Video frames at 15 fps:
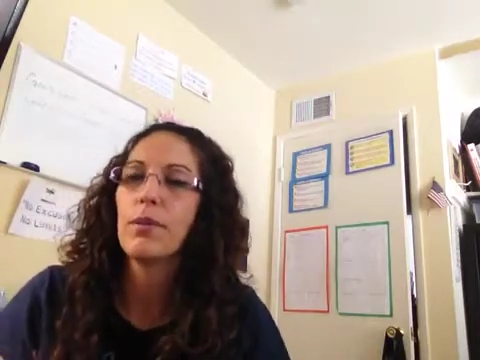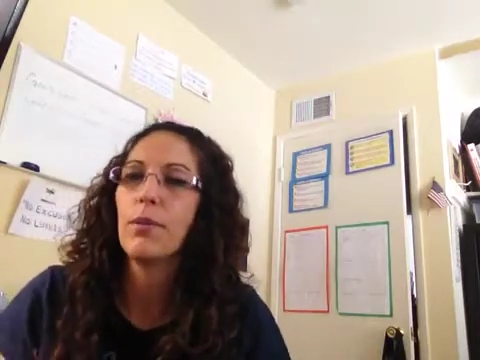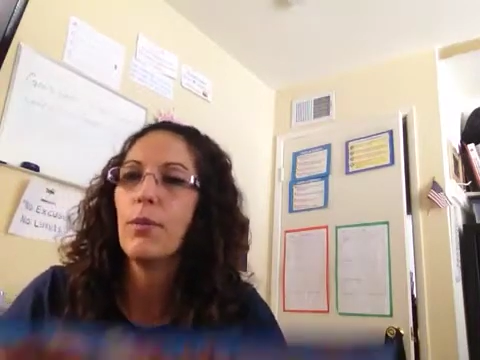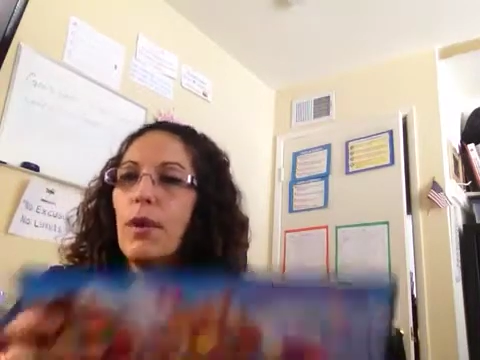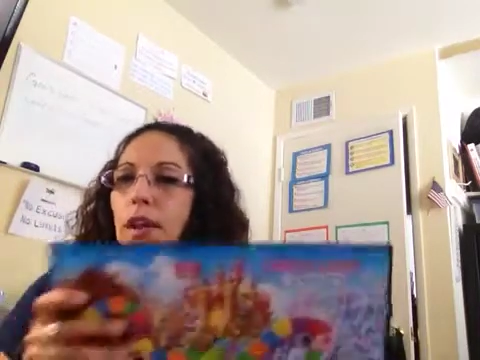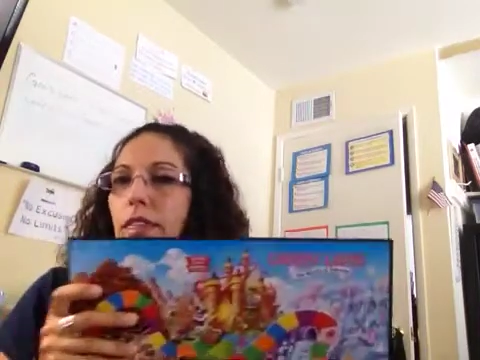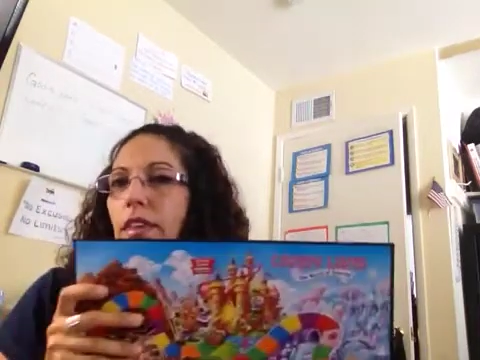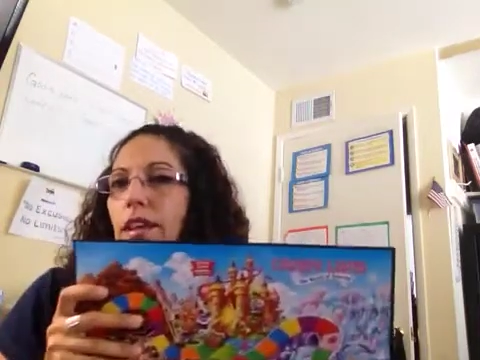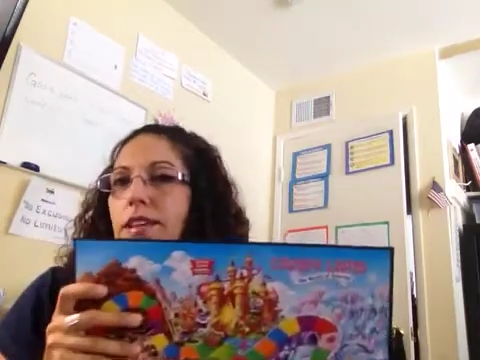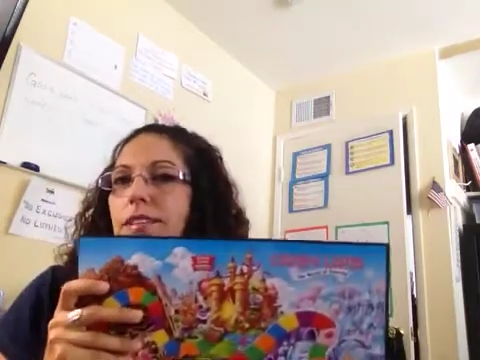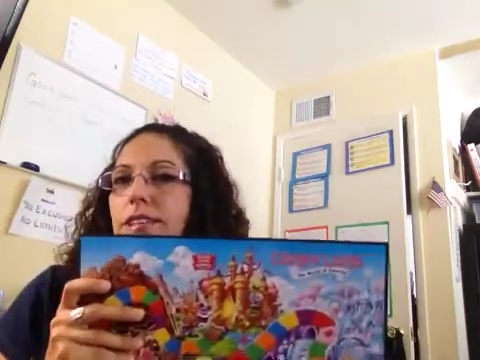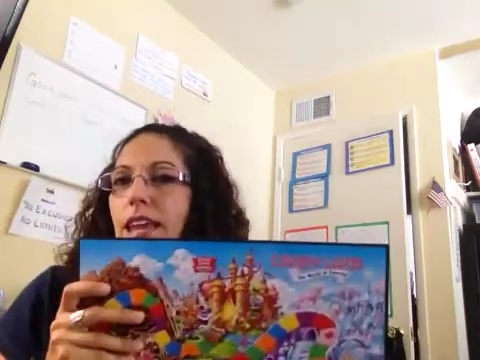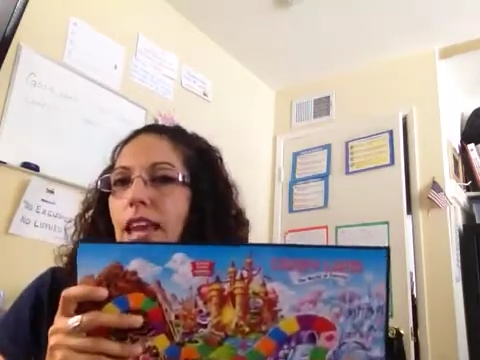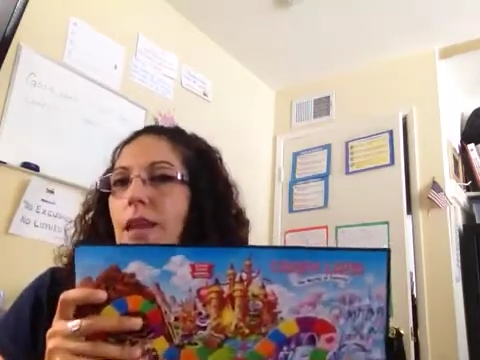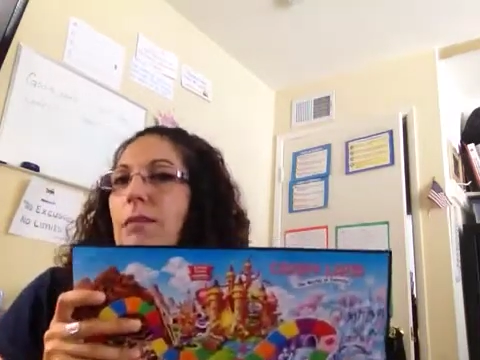with
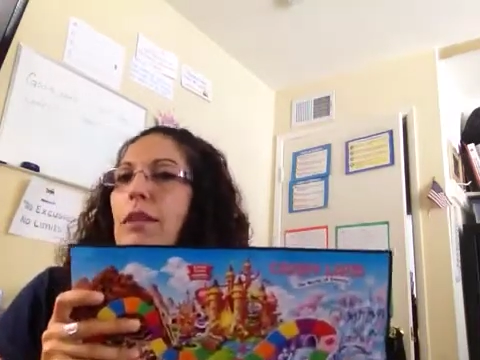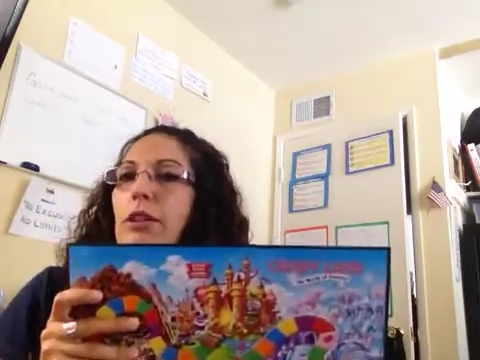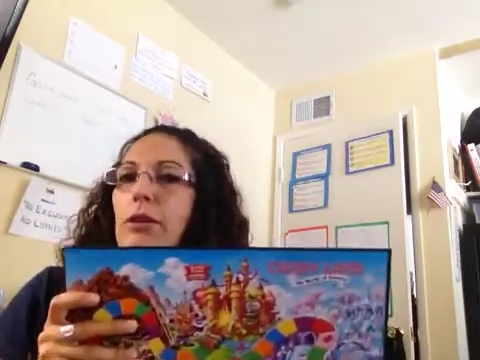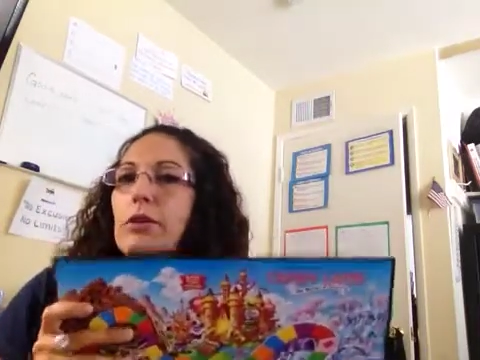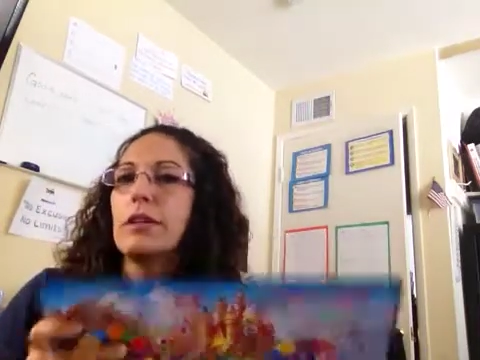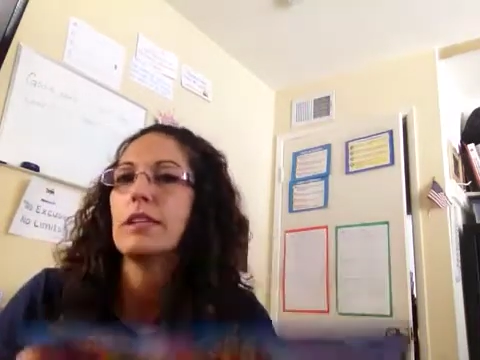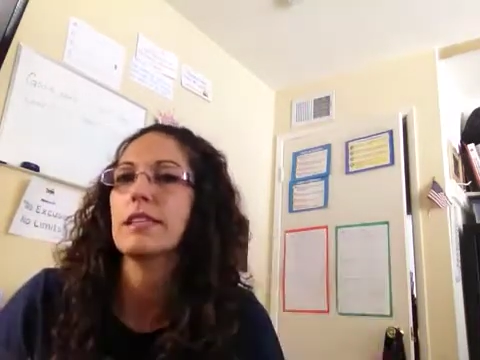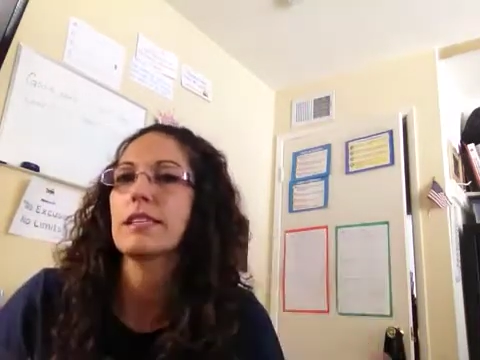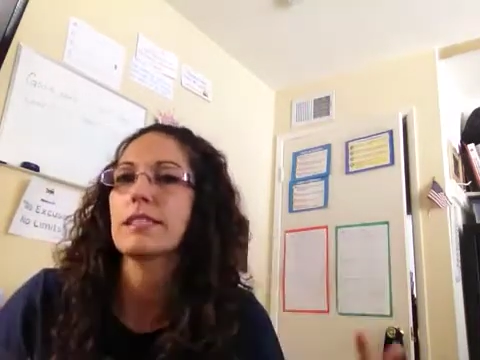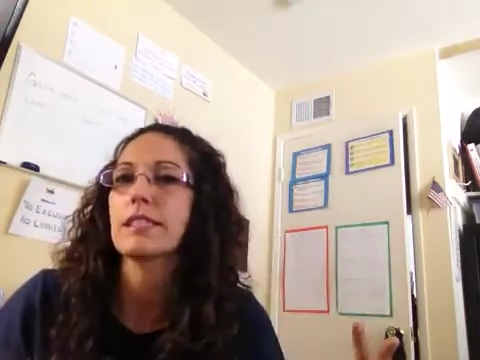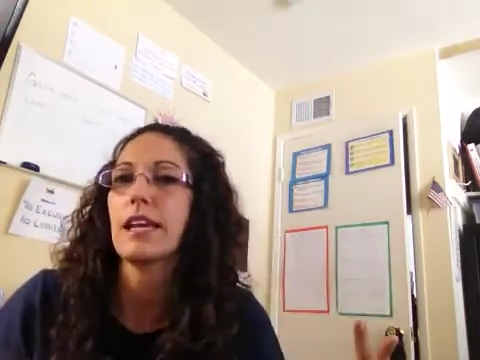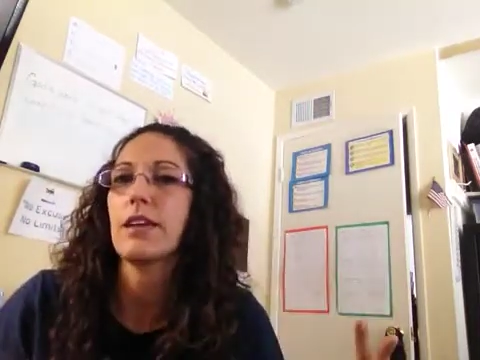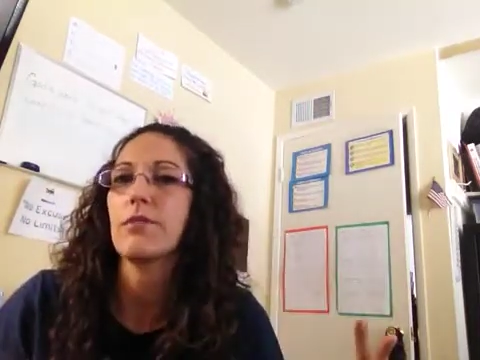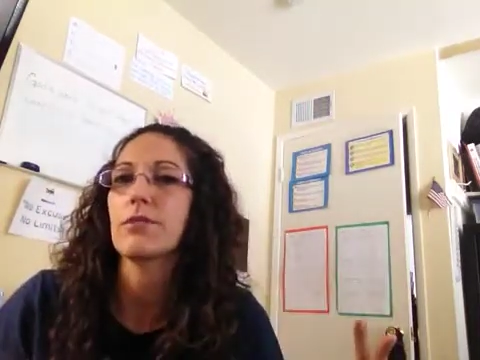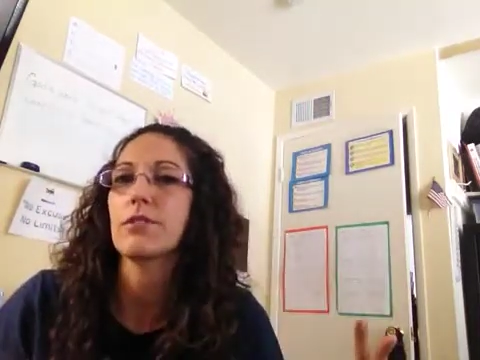his game and learning his
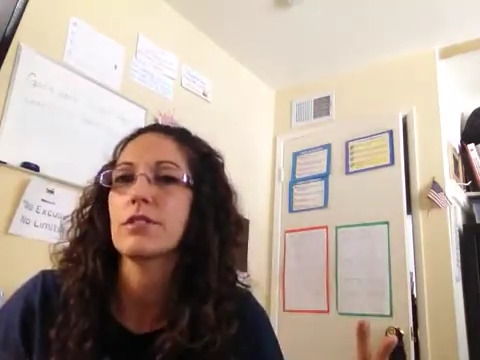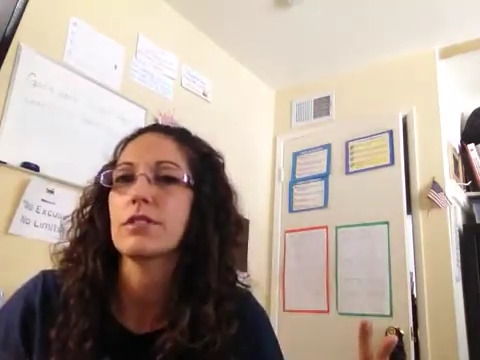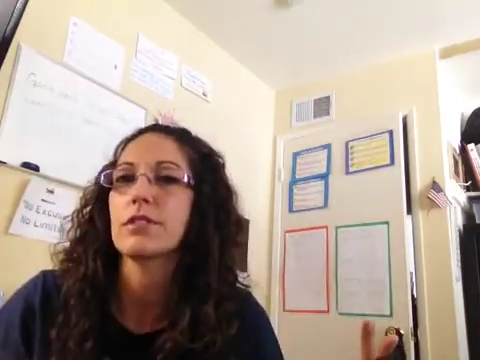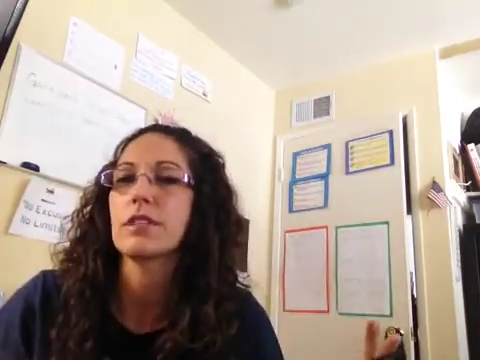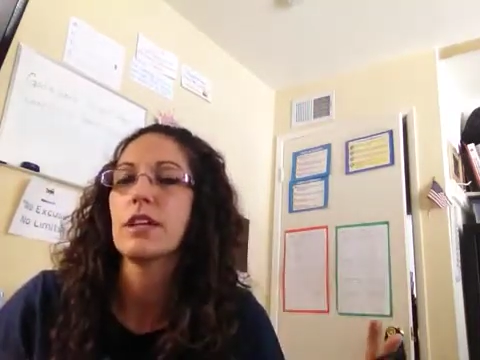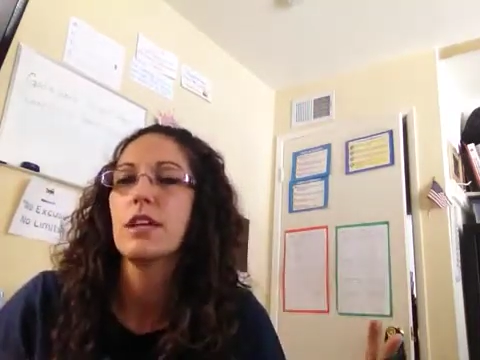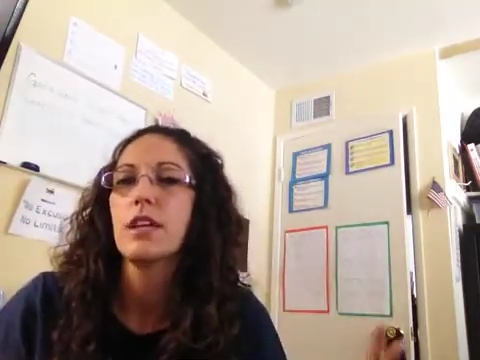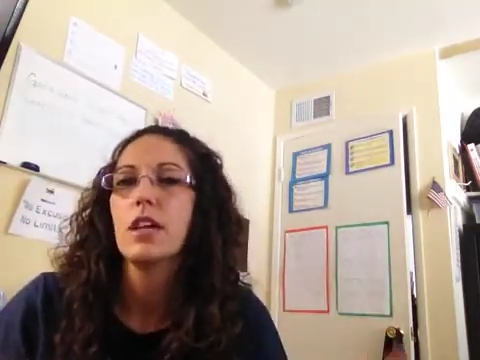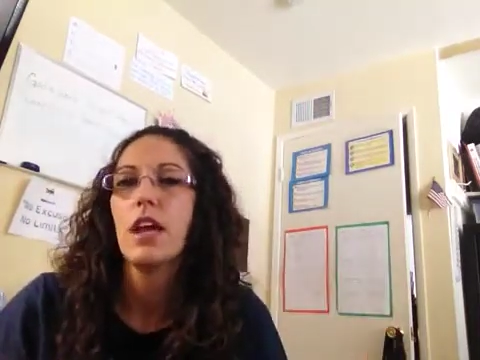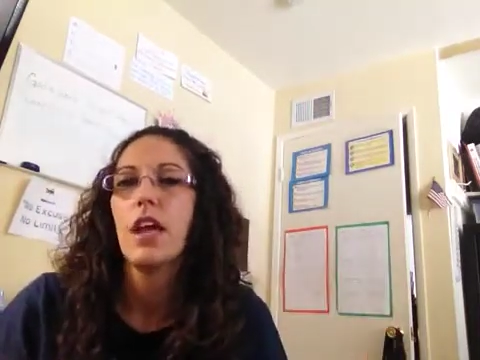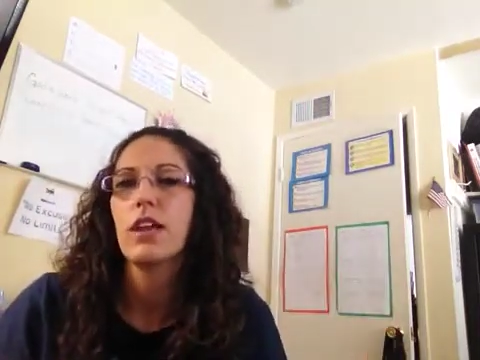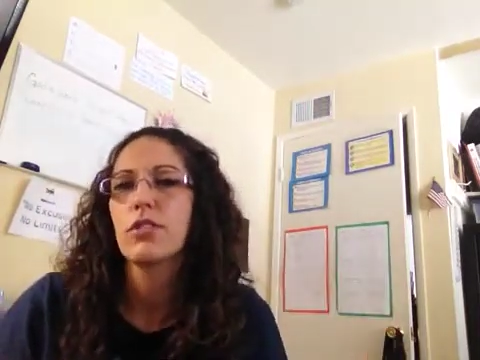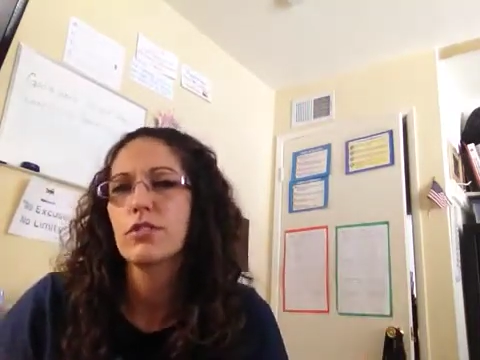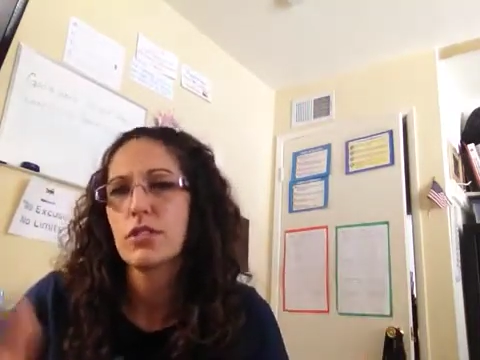sight words, and you're